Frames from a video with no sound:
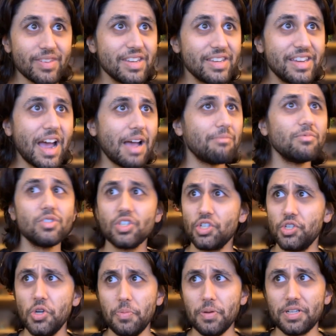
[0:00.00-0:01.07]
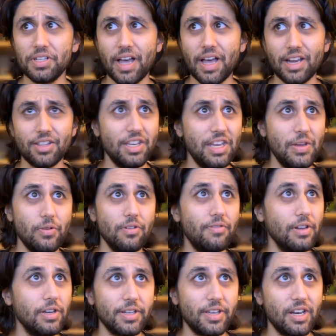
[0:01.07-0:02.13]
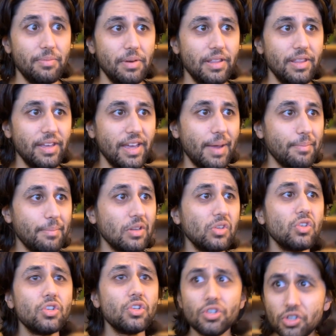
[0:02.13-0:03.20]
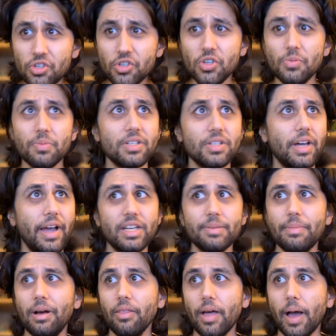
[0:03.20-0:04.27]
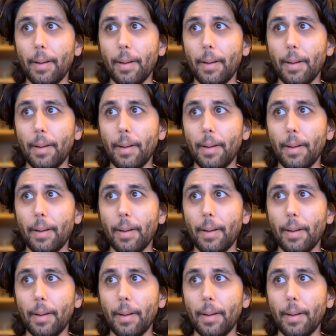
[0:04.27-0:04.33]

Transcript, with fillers: yeah, super psyched that unit fillers are going to be in the game. Super psyched about